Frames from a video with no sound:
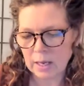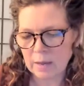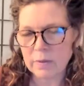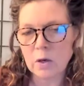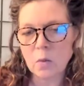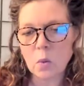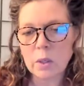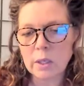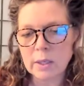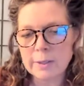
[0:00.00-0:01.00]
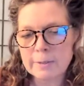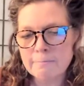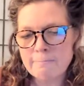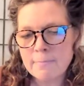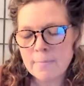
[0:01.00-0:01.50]
And there were
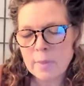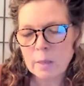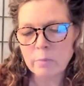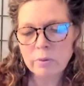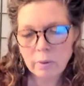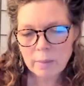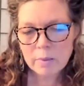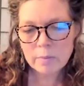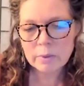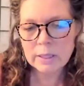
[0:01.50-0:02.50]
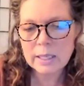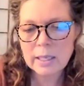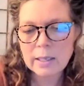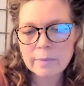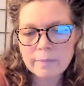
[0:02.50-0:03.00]

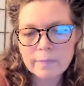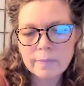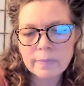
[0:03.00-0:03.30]
probably